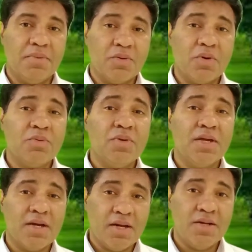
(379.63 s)
but what we
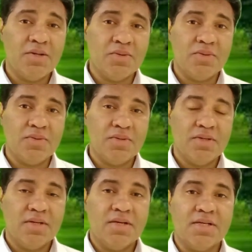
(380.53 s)
can do
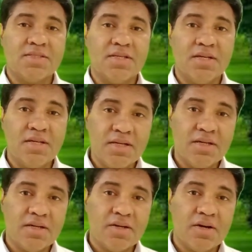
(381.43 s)
is
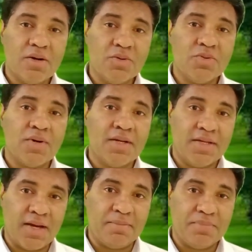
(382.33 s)
learn how to
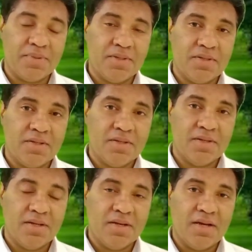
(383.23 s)
adapt
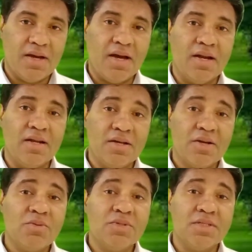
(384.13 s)
and
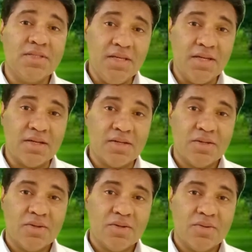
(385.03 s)
learn how to deal
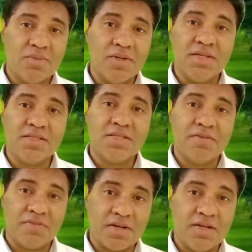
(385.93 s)
with these
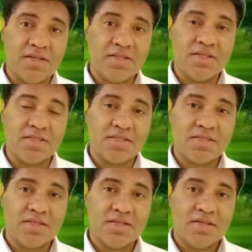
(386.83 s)

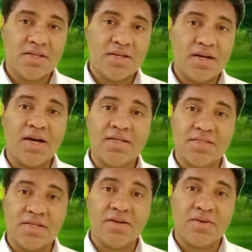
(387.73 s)
difficulties
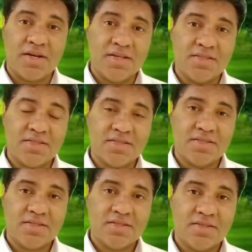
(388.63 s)
as it
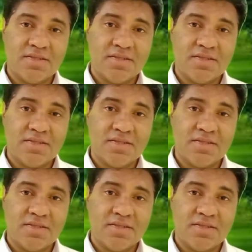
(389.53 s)
arises.